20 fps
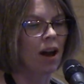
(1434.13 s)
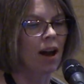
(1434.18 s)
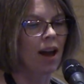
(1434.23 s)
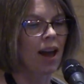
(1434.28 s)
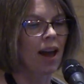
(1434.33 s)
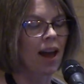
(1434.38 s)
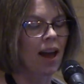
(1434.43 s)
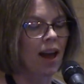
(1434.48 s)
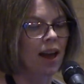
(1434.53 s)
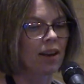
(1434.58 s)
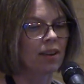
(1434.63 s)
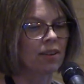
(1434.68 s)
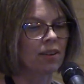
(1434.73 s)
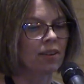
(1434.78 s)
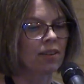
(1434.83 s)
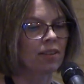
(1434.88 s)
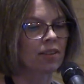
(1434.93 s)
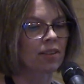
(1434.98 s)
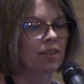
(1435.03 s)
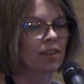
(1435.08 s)

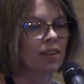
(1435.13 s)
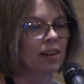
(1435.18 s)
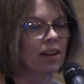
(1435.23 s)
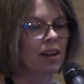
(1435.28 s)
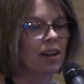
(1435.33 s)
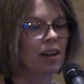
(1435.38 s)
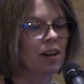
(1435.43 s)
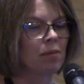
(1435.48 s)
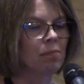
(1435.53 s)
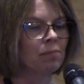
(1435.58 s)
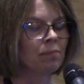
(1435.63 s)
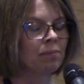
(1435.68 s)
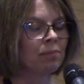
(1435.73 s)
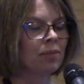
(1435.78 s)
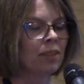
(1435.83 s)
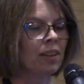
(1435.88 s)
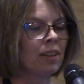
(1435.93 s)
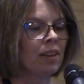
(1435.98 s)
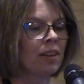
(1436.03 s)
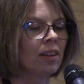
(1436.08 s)
And kind
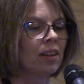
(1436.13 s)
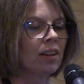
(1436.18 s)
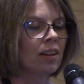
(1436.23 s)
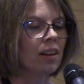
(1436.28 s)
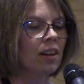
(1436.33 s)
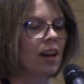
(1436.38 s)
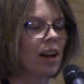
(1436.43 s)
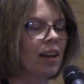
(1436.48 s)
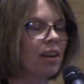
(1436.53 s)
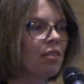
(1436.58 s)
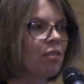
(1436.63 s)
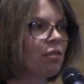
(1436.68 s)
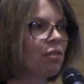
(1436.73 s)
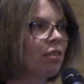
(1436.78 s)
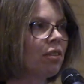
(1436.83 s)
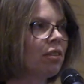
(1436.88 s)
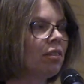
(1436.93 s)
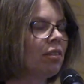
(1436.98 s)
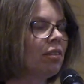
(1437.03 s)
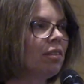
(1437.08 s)
of
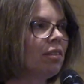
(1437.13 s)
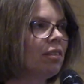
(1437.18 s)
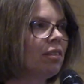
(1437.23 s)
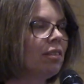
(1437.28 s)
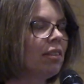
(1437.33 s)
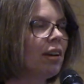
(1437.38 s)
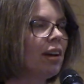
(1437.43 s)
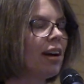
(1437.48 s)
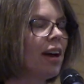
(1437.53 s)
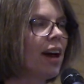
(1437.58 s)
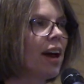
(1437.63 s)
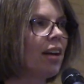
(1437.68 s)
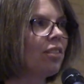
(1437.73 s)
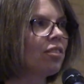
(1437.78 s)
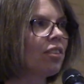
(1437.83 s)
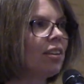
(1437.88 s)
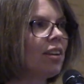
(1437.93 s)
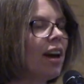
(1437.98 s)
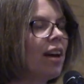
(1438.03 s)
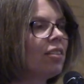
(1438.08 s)

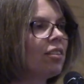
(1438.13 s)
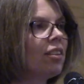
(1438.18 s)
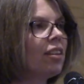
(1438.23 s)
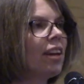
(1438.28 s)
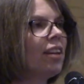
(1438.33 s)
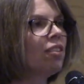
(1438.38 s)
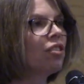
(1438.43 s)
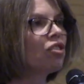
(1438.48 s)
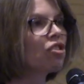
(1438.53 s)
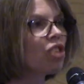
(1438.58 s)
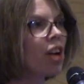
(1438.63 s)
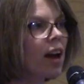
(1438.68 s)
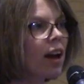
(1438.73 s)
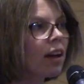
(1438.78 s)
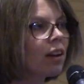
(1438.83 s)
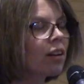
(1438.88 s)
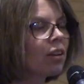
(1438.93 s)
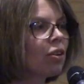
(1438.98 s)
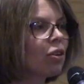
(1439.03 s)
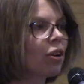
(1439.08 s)
as a nice
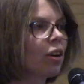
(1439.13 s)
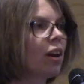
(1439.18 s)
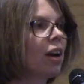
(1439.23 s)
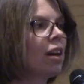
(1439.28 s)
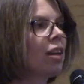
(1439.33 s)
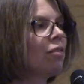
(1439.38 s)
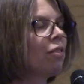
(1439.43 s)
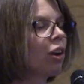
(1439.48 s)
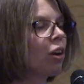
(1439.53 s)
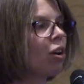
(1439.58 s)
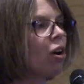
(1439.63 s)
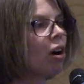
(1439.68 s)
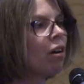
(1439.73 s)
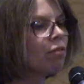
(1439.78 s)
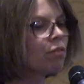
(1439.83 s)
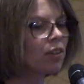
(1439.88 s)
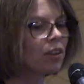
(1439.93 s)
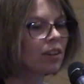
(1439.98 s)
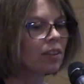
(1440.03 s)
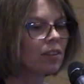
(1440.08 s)
check or kind of a
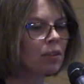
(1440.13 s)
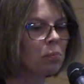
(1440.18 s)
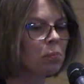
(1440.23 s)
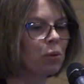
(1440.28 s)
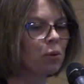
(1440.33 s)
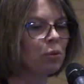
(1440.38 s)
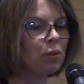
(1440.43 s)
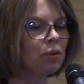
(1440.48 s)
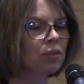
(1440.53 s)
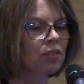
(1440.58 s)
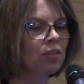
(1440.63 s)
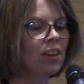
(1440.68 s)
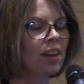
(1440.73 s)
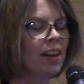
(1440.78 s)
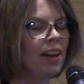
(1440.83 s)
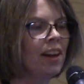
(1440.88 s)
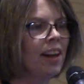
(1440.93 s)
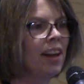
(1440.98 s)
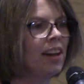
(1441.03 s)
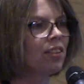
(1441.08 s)
confidence boost,
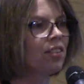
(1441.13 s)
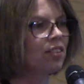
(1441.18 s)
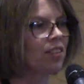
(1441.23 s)
it's